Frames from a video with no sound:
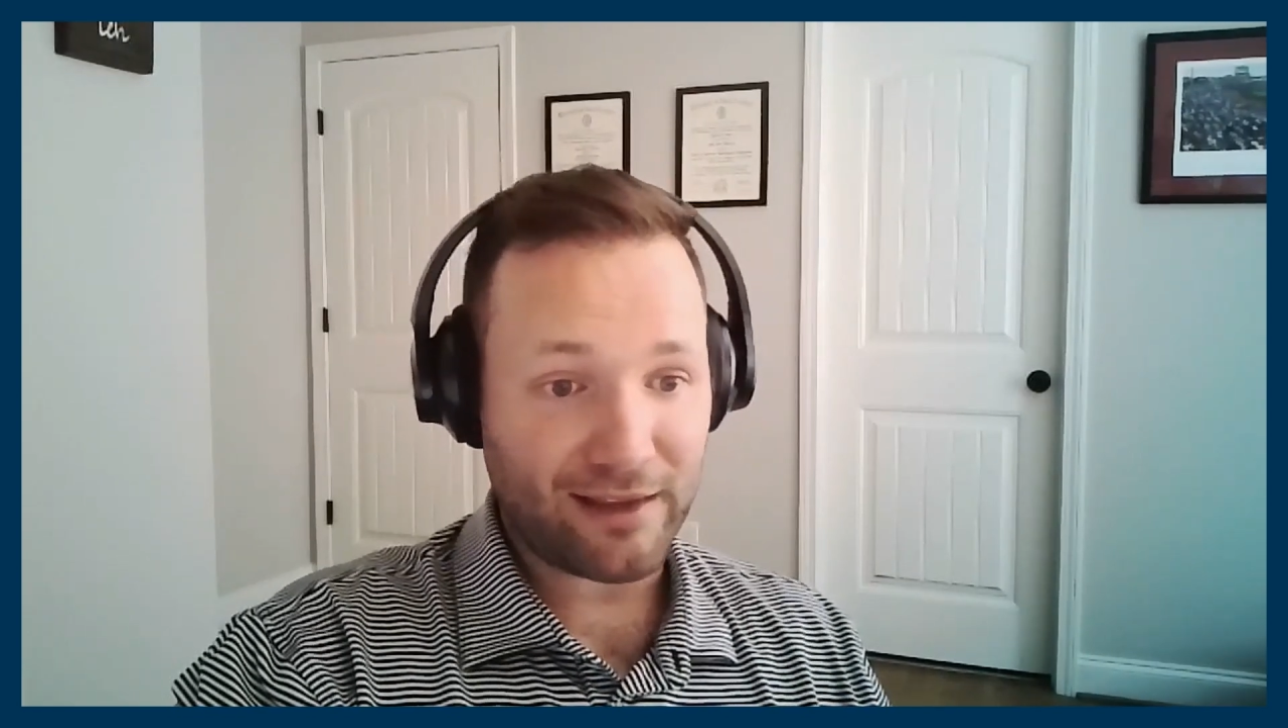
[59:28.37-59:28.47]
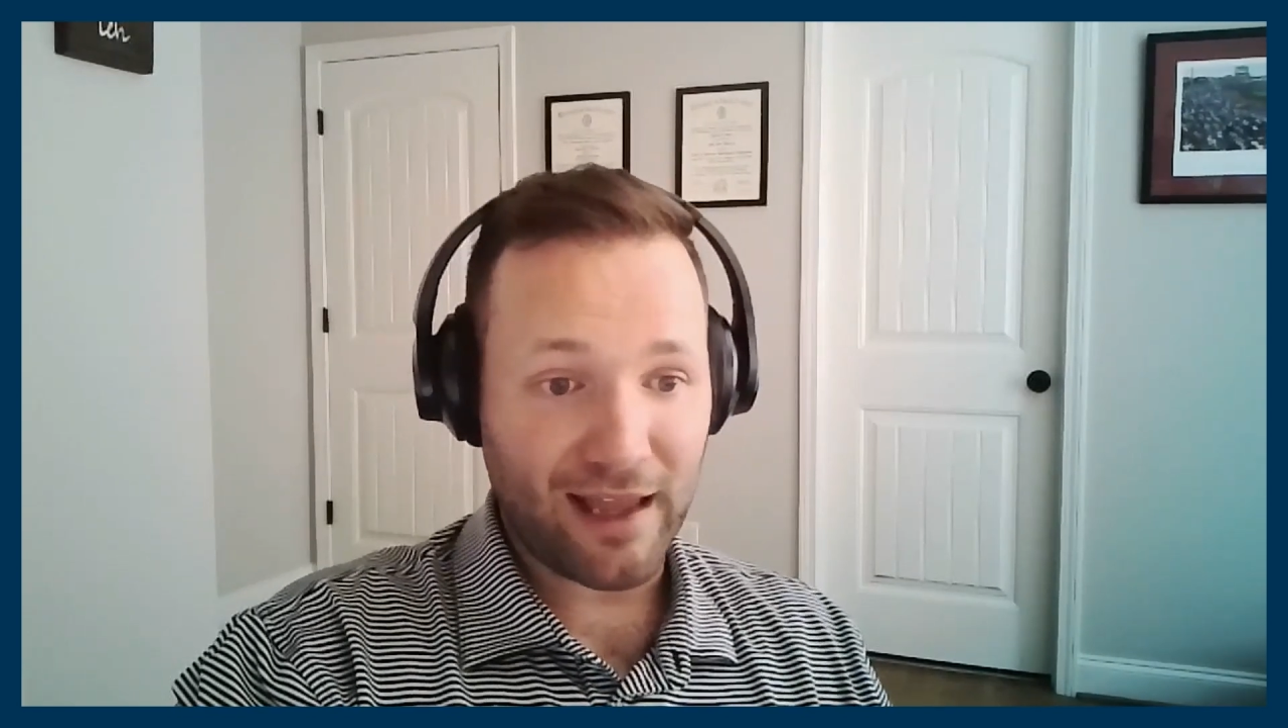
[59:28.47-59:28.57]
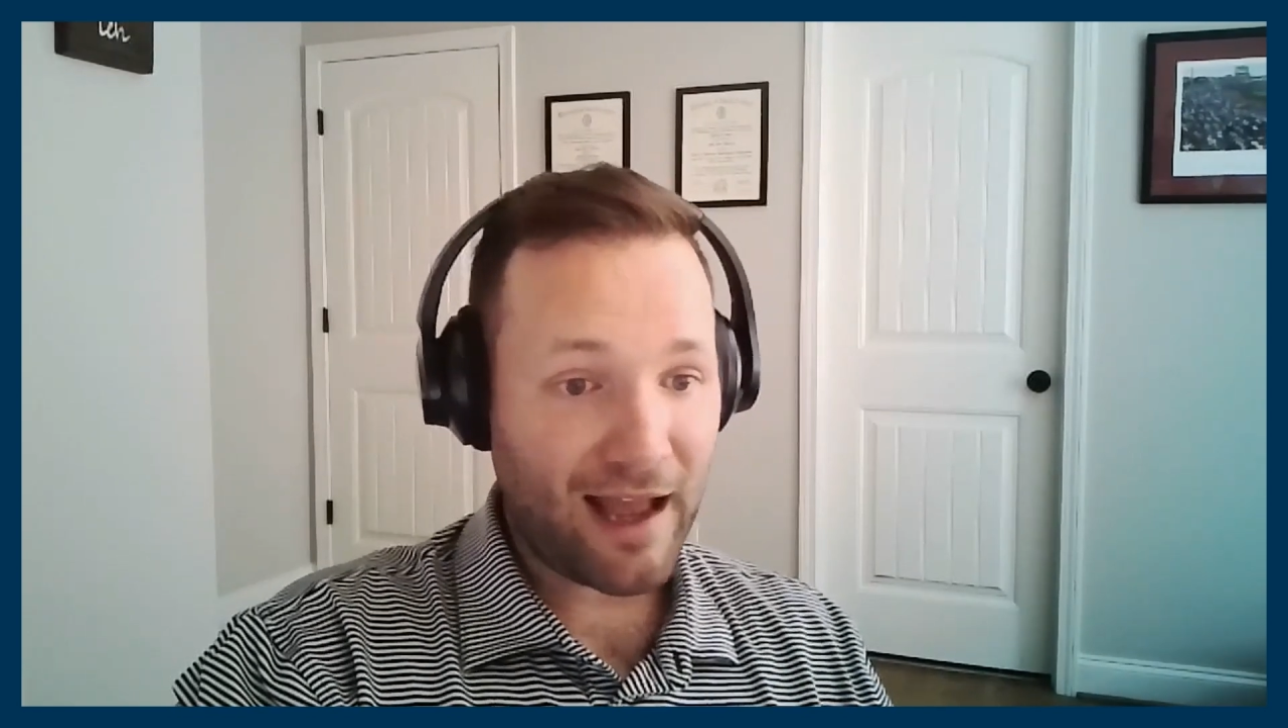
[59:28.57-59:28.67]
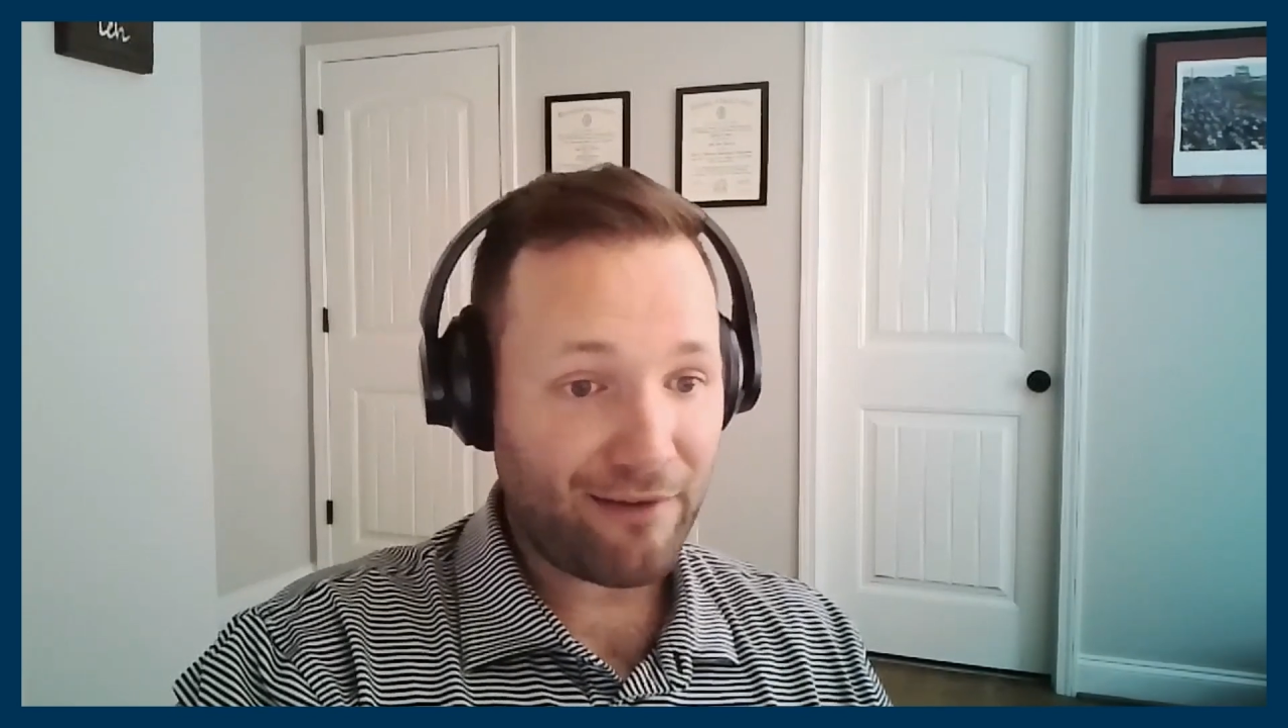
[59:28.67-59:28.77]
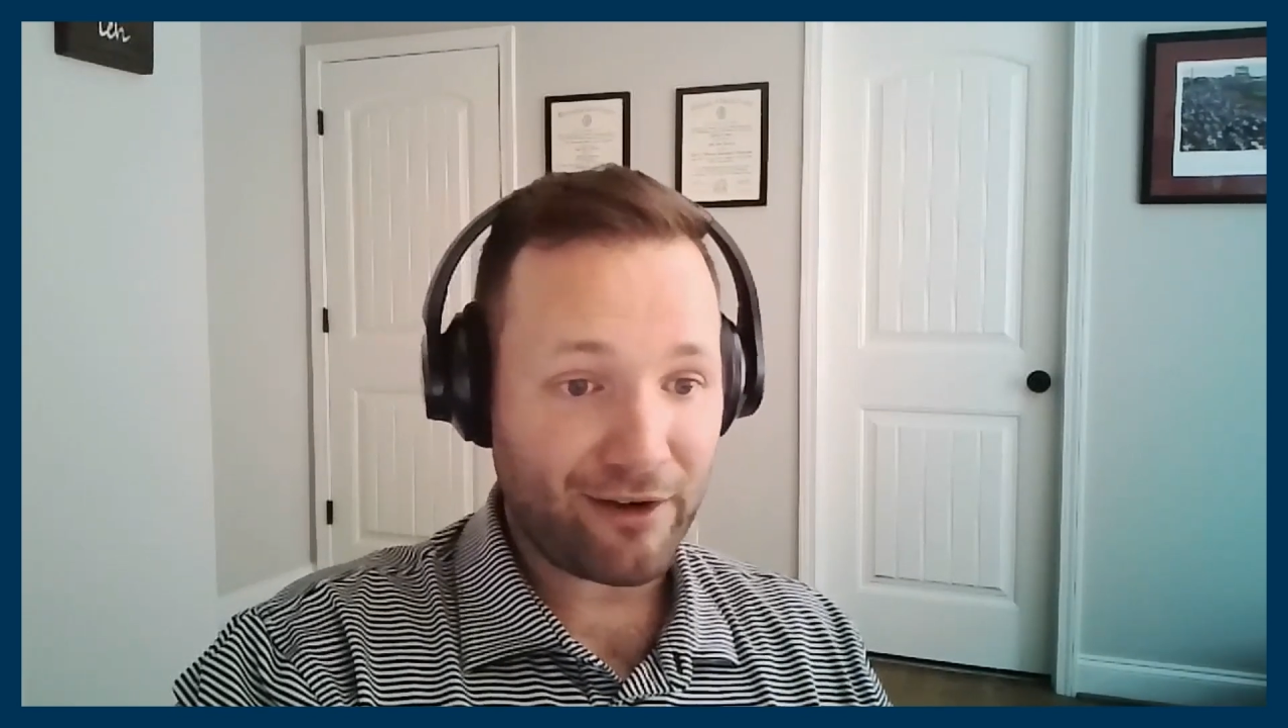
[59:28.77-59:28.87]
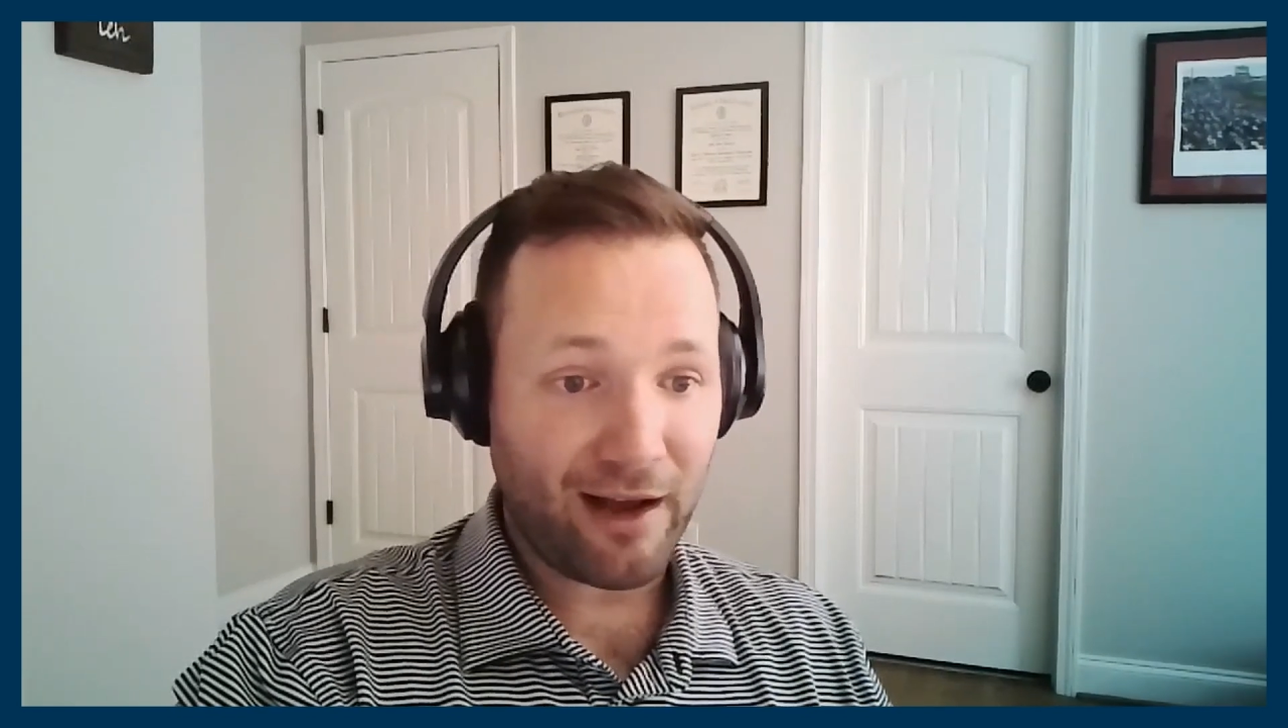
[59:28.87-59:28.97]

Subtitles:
that they have a